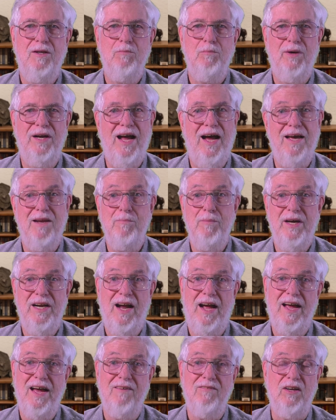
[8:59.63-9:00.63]
but I admit
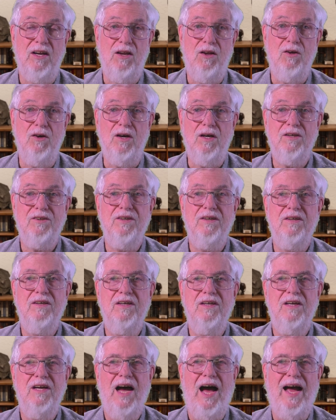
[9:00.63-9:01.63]
I haven't looked.
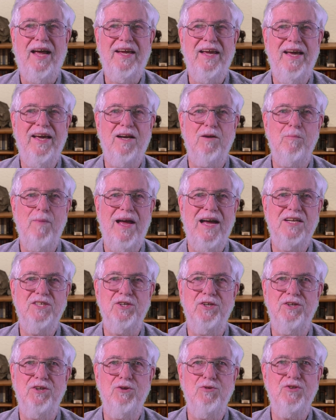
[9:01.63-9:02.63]
I can't
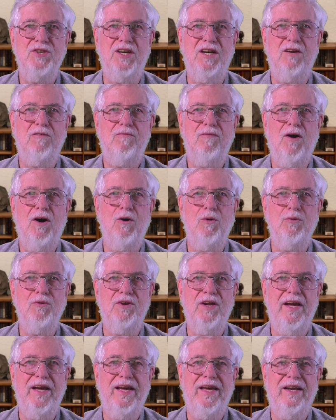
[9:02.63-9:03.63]
imagine using a phone
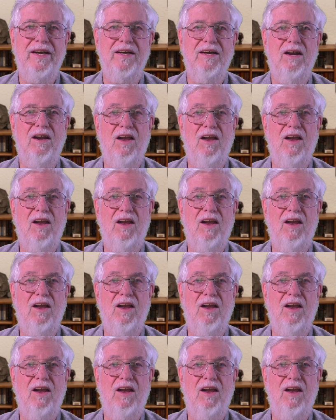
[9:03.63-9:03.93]
to edit a